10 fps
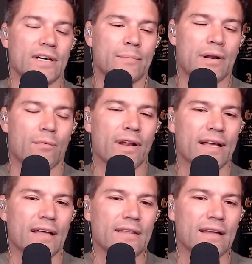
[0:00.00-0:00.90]
But I want
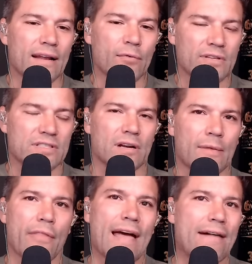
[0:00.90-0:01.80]
to not I want to talk
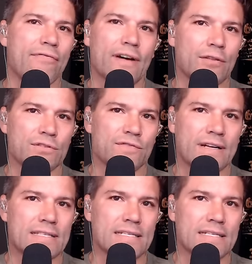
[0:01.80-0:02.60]
about that fight, those fights